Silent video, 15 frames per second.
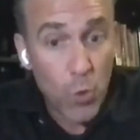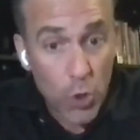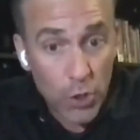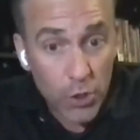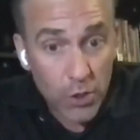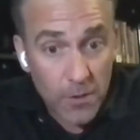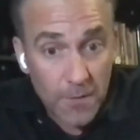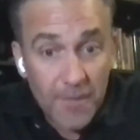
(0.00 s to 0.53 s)

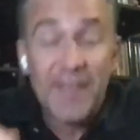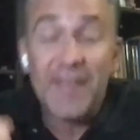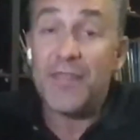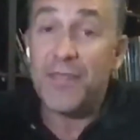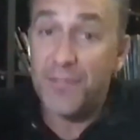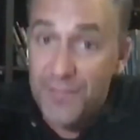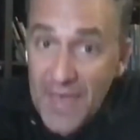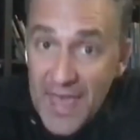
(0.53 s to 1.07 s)
work,
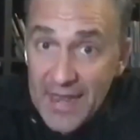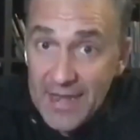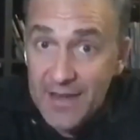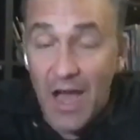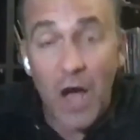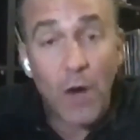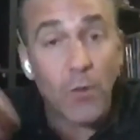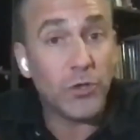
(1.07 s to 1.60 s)

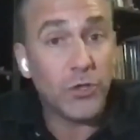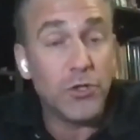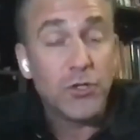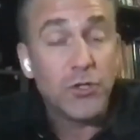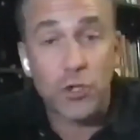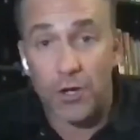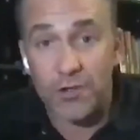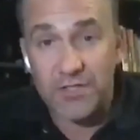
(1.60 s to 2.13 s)
then I will
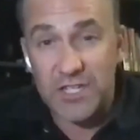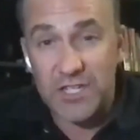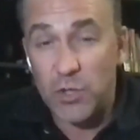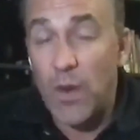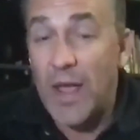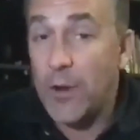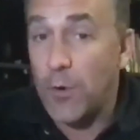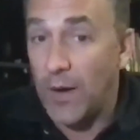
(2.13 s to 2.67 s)
use Content
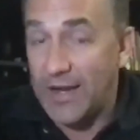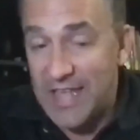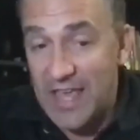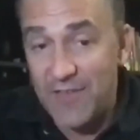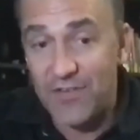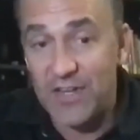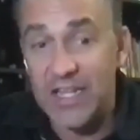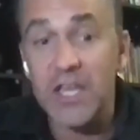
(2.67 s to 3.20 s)
Aware quite
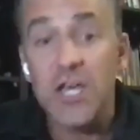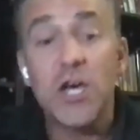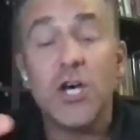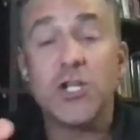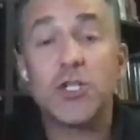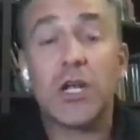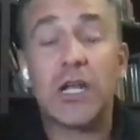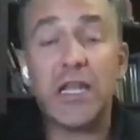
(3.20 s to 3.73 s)
heavily
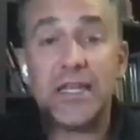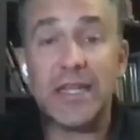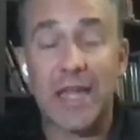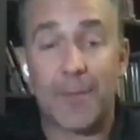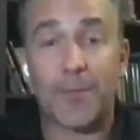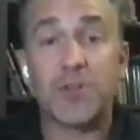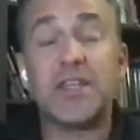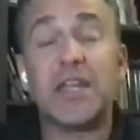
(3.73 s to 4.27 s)
to clean it
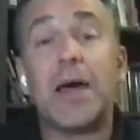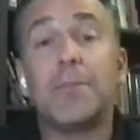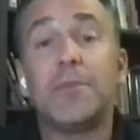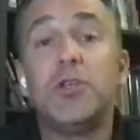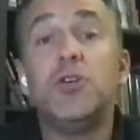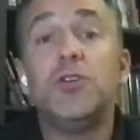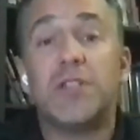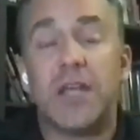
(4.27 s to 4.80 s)
up, because then
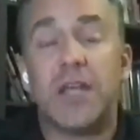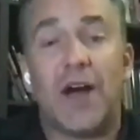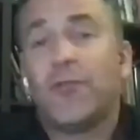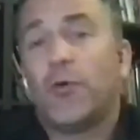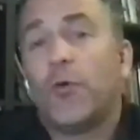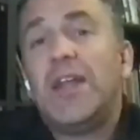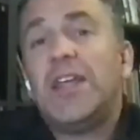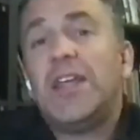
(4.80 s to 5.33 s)
I've
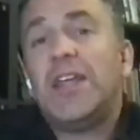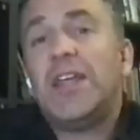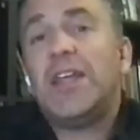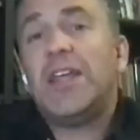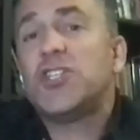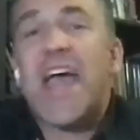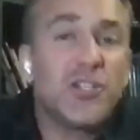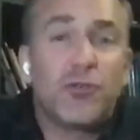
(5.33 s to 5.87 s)

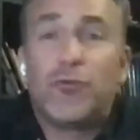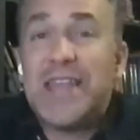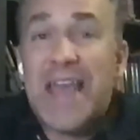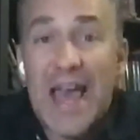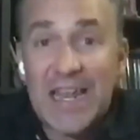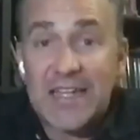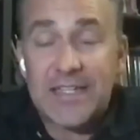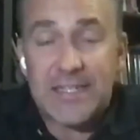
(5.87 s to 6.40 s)
already
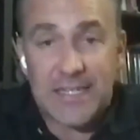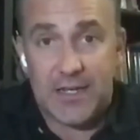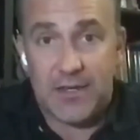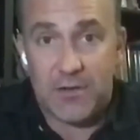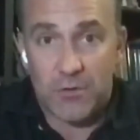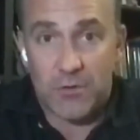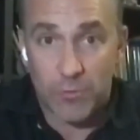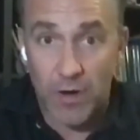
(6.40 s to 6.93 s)
changed
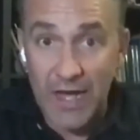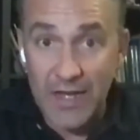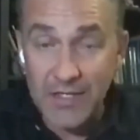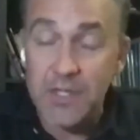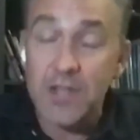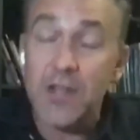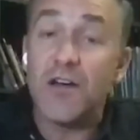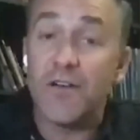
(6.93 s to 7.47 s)
reality,
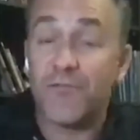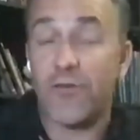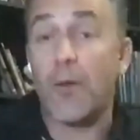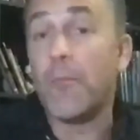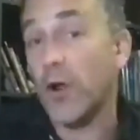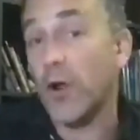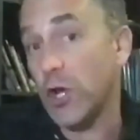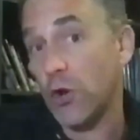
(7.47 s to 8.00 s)
right,
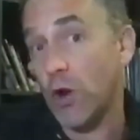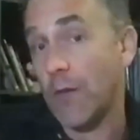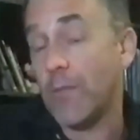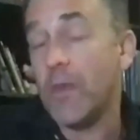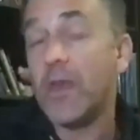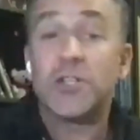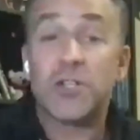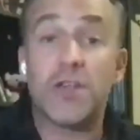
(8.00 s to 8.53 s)
from monochrome.
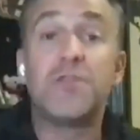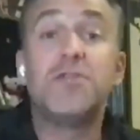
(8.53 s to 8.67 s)
So